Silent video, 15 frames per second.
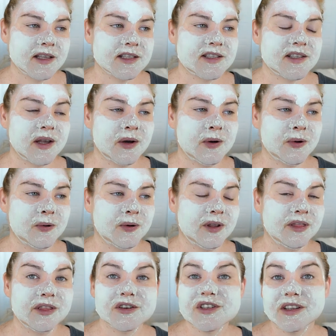
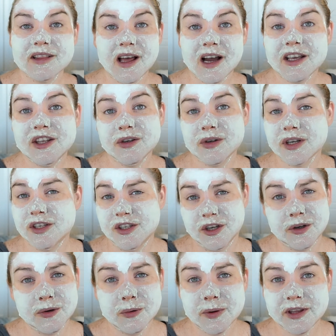So there's a lot you can
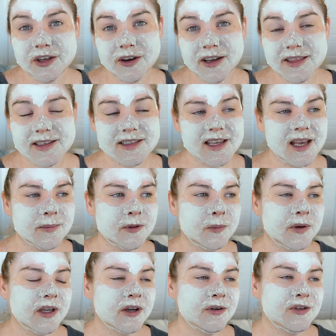do when you're at this camp
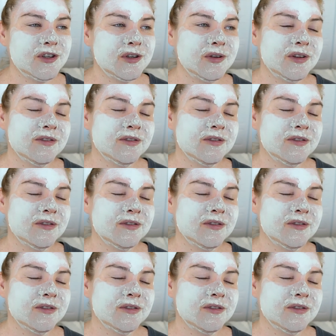that we go to.